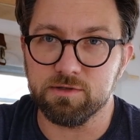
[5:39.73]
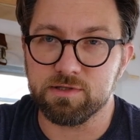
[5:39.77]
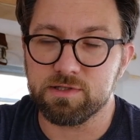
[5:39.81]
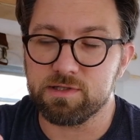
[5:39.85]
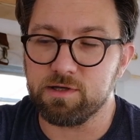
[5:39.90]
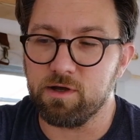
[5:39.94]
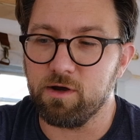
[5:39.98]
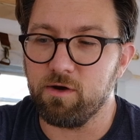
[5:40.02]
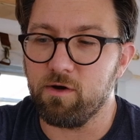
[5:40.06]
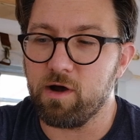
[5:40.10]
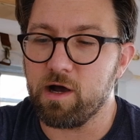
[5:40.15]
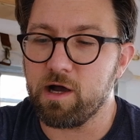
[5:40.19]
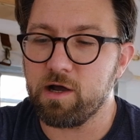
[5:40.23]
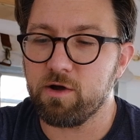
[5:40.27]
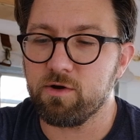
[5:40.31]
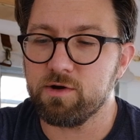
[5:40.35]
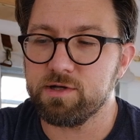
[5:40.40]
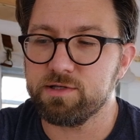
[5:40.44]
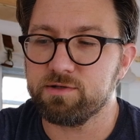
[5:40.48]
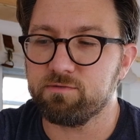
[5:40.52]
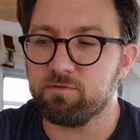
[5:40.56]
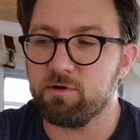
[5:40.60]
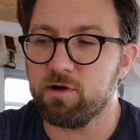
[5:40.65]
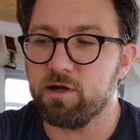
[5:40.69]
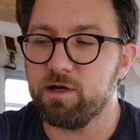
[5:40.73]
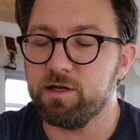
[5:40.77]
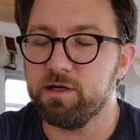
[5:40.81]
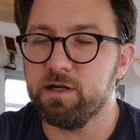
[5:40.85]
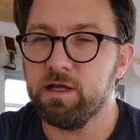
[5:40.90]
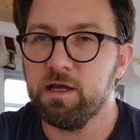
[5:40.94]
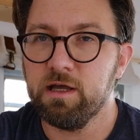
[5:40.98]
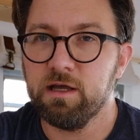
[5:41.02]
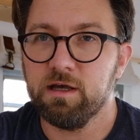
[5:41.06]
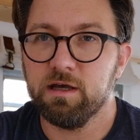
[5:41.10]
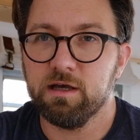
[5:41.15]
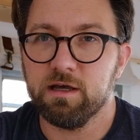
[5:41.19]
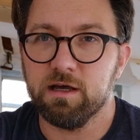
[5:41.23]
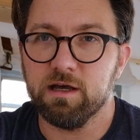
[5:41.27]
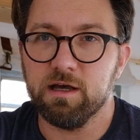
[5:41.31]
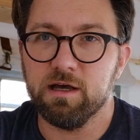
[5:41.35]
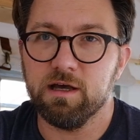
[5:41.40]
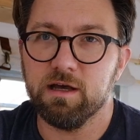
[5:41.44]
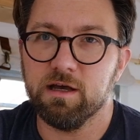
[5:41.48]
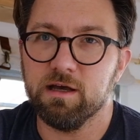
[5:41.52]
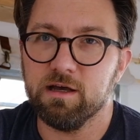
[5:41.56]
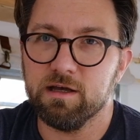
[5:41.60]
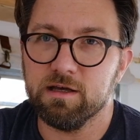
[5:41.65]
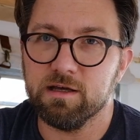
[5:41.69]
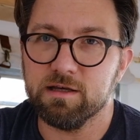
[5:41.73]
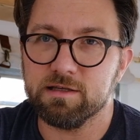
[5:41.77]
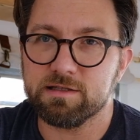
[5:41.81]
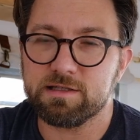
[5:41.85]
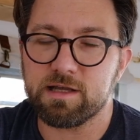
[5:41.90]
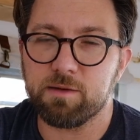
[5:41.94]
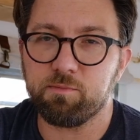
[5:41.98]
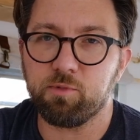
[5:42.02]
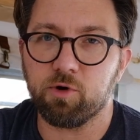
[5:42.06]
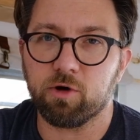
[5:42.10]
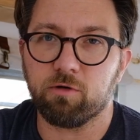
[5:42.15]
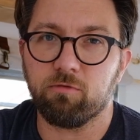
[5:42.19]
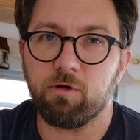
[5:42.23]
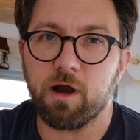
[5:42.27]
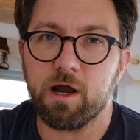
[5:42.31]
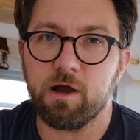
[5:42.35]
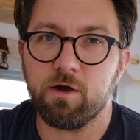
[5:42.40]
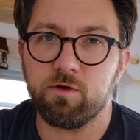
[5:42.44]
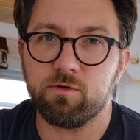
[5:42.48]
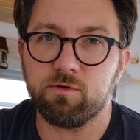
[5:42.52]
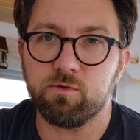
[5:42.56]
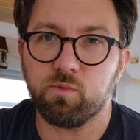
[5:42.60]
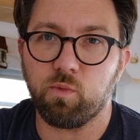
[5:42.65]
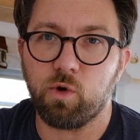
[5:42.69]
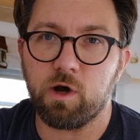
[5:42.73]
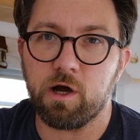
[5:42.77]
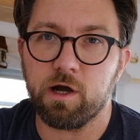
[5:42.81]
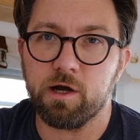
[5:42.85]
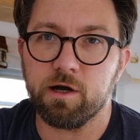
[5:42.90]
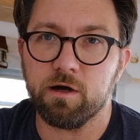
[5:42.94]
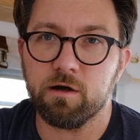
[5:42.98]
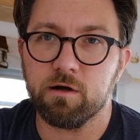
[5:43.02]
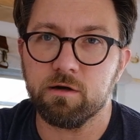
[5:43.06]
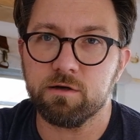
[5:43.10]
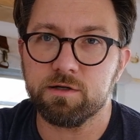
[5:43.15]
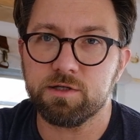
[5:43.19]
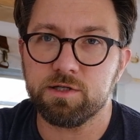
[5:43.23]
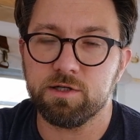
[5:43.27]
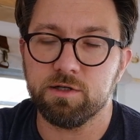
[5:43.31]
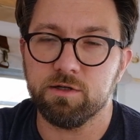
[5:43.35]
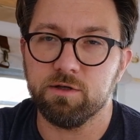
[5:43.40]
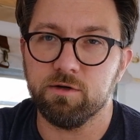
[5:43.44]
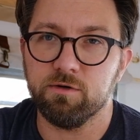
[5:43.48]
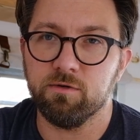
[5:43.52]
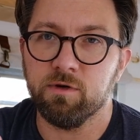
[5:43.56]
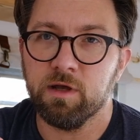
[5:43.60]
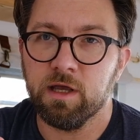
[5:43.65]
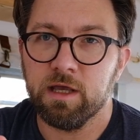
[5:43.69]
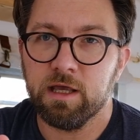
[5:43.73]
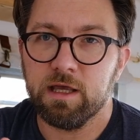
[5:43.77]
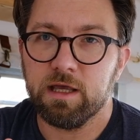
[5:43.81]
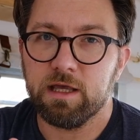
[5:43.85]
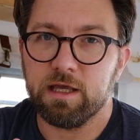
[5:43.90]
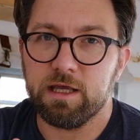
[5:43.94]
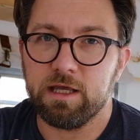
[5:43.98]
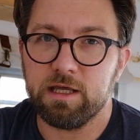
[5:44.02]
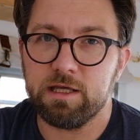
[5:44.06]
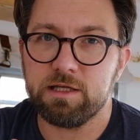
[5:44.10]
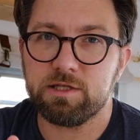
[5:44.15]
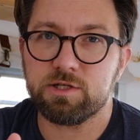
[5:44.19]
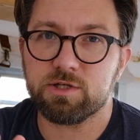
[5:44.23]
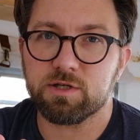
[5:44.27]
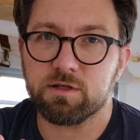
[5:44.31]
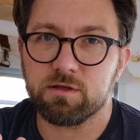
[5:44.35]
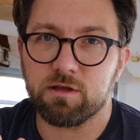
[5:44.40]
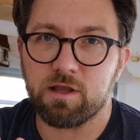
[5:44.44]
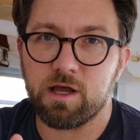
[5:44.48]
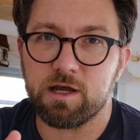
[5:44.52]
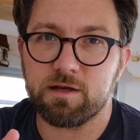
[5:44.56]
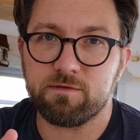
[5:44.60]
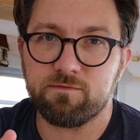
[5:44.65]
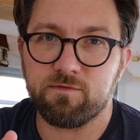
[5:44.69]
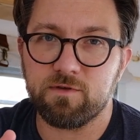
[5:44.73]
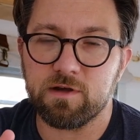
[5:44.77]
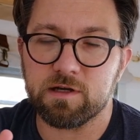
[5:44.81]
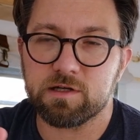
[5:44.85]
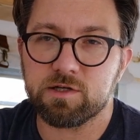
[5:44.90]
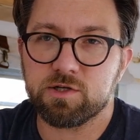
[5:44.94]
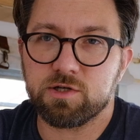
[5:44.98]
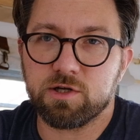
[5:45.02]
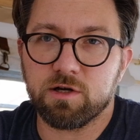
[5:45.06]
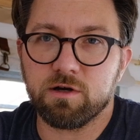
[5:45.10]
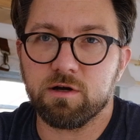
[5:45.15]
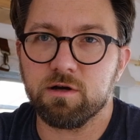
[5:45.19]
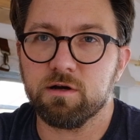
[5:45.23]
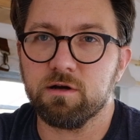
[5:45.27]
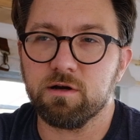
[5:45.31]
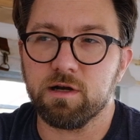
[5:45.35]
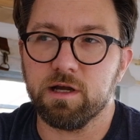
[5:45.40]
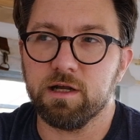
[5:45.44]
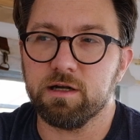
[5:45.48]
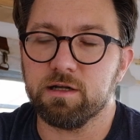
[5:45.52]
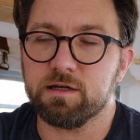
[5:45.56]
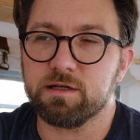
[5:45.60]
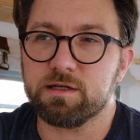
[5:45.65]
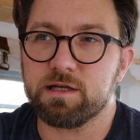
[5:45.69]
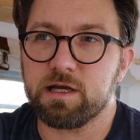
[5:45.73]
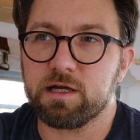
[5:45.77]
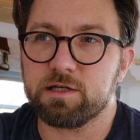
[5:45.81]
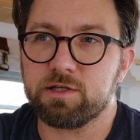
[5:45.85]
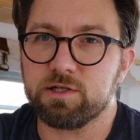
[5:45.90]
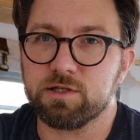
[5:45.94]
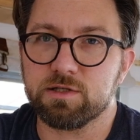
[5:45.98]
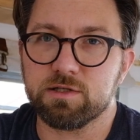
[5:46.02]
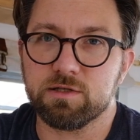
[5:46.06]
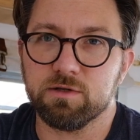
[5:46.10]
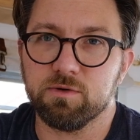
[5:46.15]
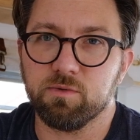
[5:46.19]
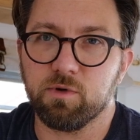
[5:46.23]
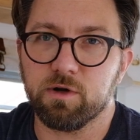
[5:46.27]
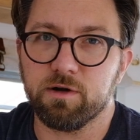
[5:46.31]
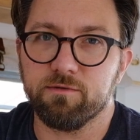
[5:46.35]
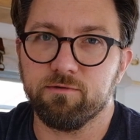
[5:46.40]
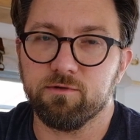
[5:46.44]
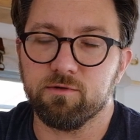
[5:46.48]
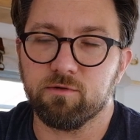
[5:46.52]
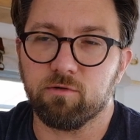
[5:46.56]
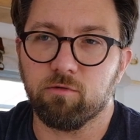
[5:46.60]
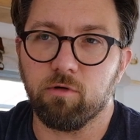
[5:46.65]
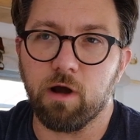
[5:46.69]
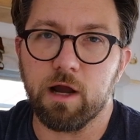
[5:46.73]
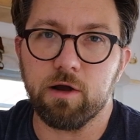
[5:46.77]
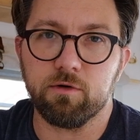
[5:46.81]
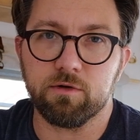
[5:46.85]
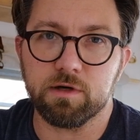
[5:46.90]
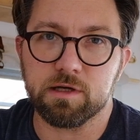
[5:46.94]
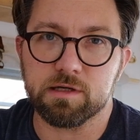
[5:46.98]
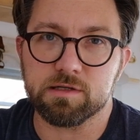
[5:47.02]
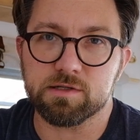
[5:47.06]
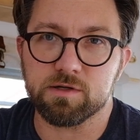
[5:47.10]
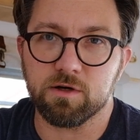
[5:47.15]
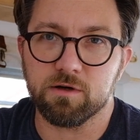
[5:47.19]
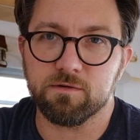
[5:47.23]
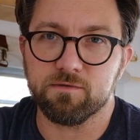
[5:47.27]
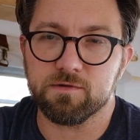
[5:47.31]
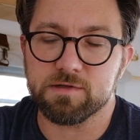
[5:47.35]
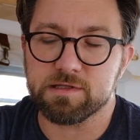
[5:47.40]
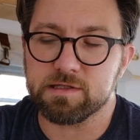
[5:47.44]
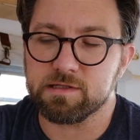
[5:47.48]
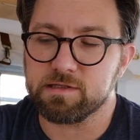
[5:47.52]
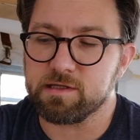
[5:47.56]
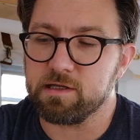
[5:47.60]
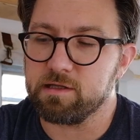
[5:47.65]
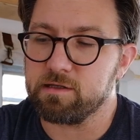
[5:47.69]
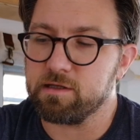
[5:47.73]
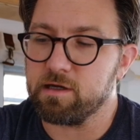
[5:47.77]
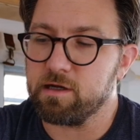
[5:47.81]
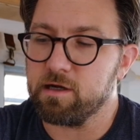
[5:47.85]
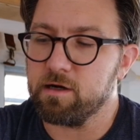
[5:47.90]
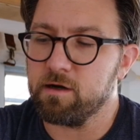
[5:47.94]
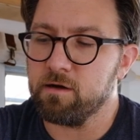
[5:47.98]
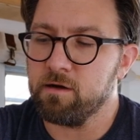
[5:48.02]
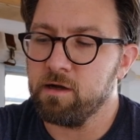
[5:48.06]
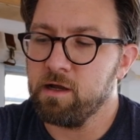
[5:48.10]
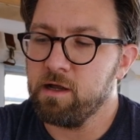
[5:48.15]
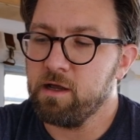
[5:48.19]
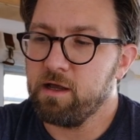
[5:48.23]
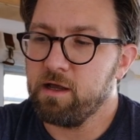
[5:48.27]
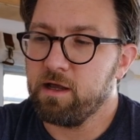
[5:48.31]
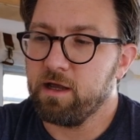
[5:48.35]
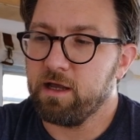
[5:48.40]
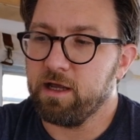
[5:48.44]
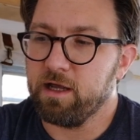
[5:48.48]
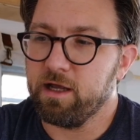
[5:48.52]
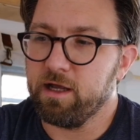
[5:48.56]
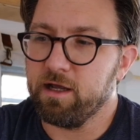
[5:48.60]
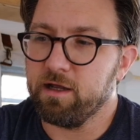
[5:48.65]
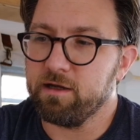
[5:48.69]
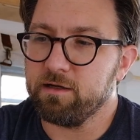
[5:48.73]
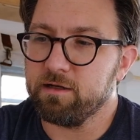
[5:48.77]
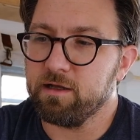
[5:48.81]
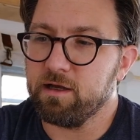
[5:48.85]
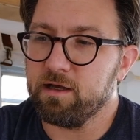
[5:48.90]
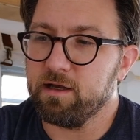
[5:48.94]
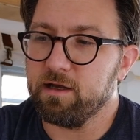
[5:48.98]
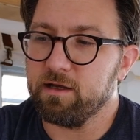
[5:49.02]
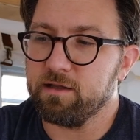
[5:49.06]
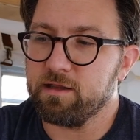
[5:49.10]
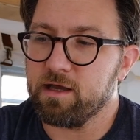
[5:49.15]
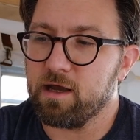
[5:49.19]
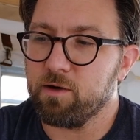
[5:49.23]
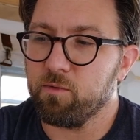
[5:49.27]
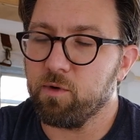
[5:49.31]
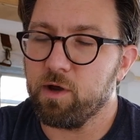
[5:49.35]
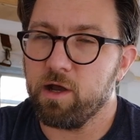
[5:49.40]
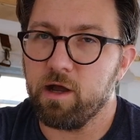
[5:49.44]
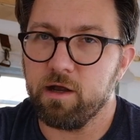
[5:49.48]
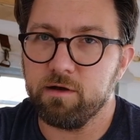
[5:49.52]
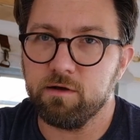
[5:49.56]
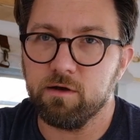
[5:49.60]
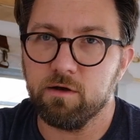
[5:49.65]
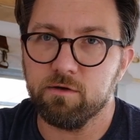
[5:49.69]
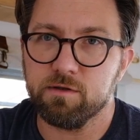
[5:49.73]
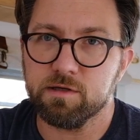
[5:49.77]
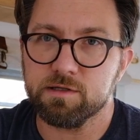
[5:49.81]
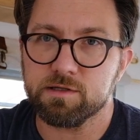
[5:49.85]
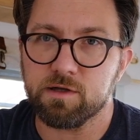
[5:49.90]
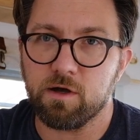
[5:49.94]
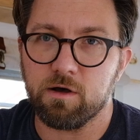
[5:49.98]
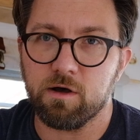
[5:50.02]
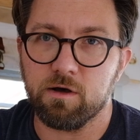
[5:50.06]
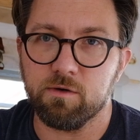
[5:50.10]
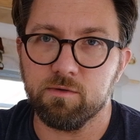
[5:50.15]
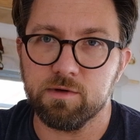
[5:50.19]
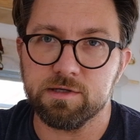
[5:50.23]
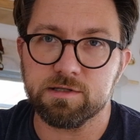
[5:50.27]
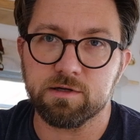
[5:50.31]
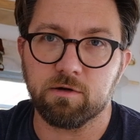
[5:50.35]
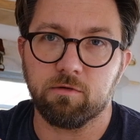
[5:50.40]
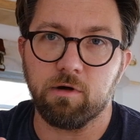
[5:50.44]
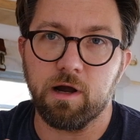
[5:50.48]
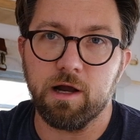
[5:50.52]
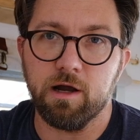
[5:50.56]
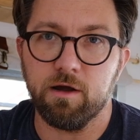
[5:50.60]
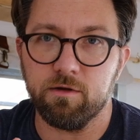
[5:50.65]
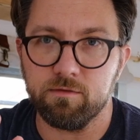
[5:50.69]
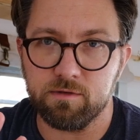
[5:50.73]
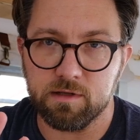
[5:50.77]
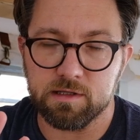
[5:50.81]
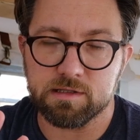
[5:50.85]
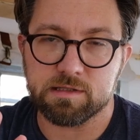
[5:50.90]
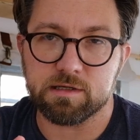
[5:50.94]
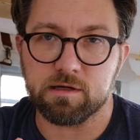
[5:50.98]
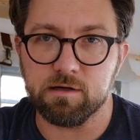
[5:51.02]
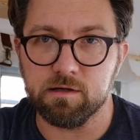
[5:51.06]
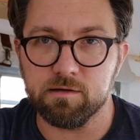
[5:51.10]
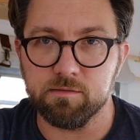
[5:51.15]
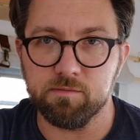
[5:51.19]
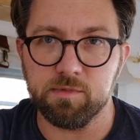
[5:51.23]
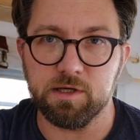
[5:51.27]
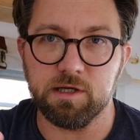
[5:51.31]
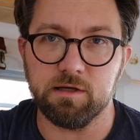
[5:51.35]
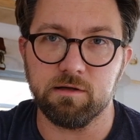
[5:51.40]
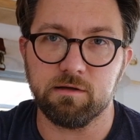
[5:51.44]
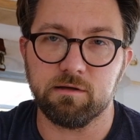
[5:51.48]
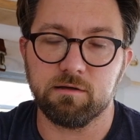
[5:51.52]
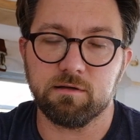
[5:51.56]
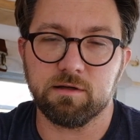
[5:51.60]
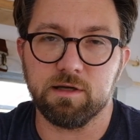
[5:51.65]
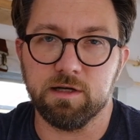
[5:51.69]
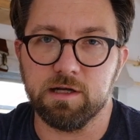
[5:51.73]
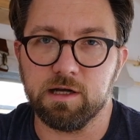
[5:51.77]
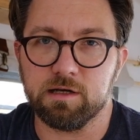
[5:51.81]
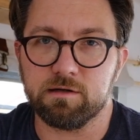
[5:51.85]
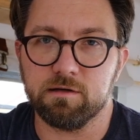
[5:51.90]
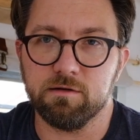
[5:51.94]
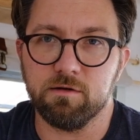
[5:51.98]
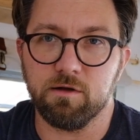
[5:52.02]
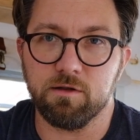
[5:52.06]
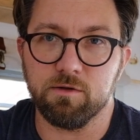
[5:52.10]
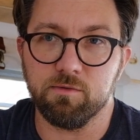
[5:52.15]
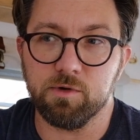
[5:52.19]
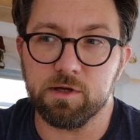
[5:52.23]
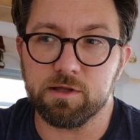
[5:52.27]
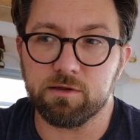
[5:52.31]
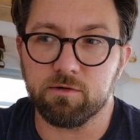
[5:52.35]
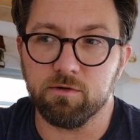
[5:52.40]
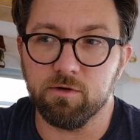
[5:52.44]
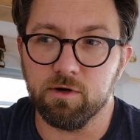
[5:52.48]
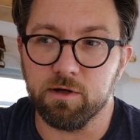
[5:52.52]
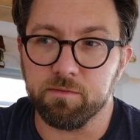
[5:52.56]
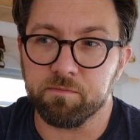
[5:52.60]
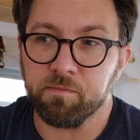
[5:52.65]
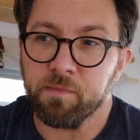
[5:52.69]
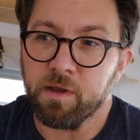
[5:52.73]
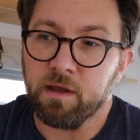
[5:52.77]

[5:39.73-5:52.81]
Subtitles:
So I always run separate ground wire to each light fixture and attach it to whatever grounding surface is in there, and that way I know there's always a ground that's going to be connected all the way through it.